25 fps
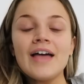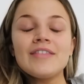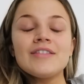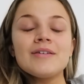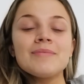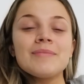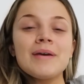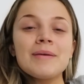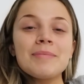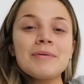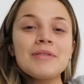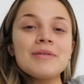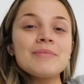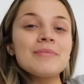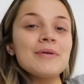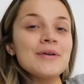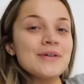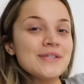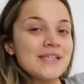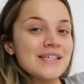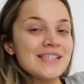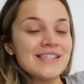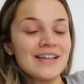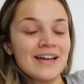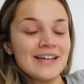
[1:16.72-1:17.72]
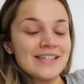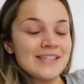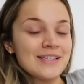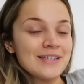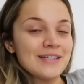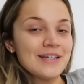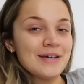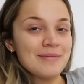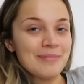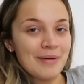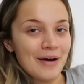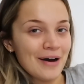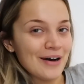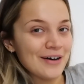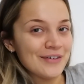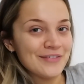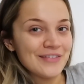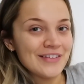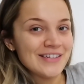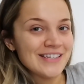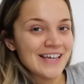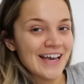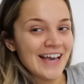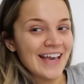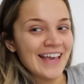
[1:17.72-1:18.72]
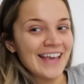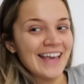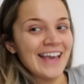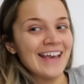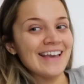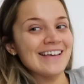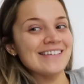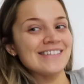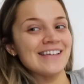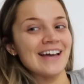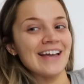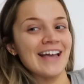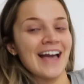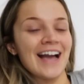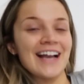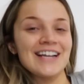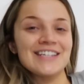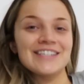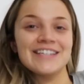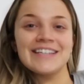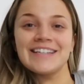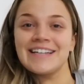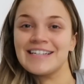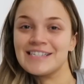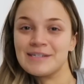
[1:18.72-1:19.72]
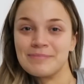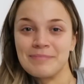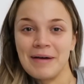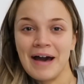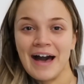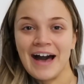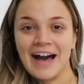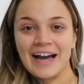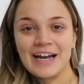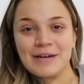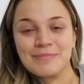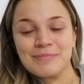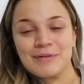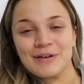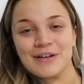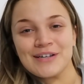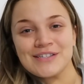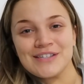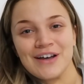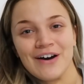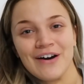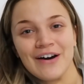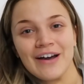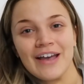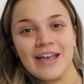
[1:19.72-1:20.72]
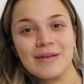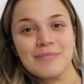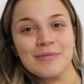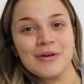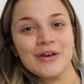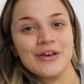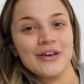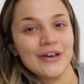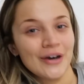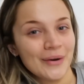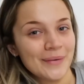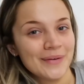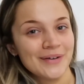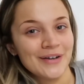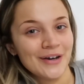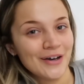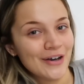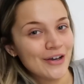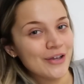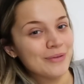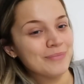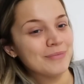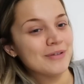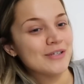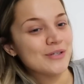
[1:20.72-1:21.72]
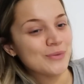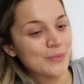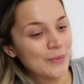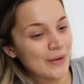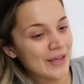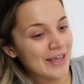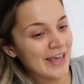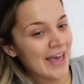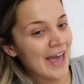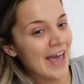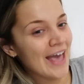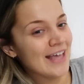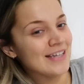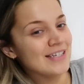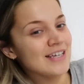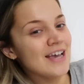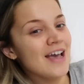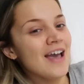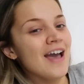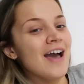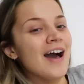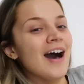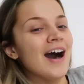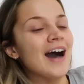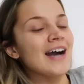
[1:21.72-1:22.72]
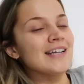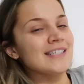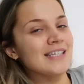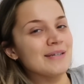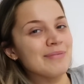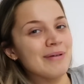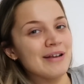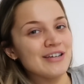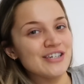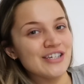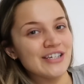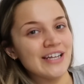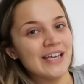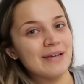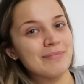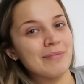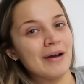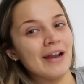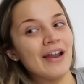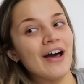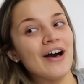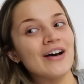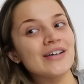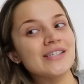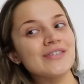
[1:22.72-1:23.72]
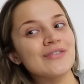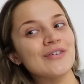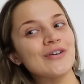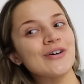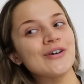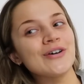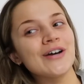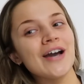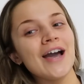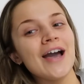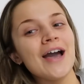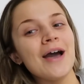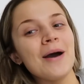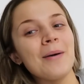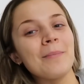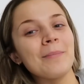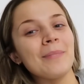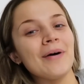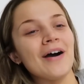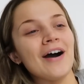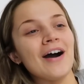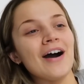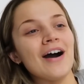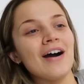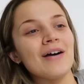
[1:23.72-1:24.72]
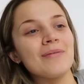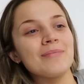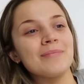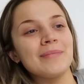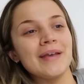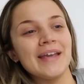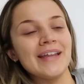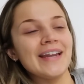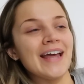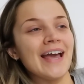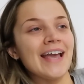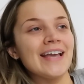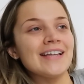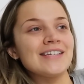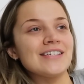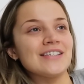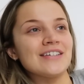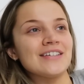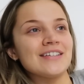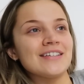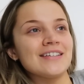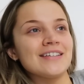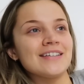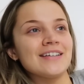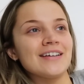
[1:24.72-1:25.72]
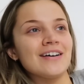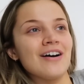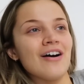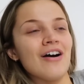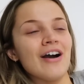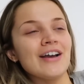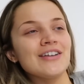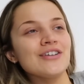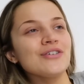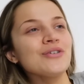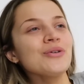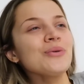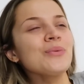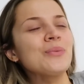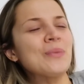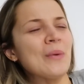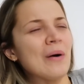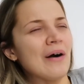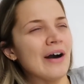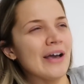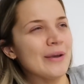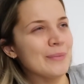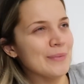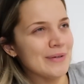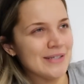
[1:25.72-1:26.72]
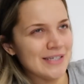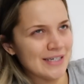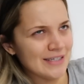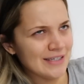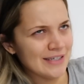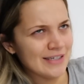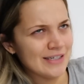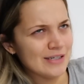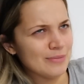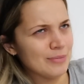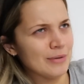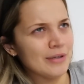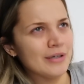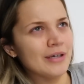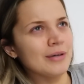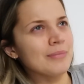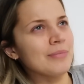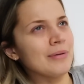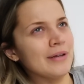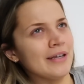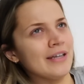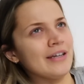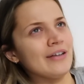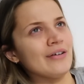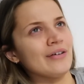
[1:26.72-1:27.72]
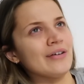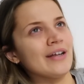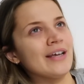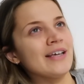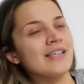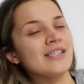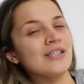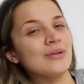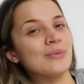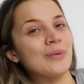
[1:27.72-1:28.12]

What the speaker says: And then maybe the most exciting part of the day is I actually need to pack because I'm going home this weekend. I did mention it in my last vlog, but me and Aiden, I don't know why we did it, to be completely honest.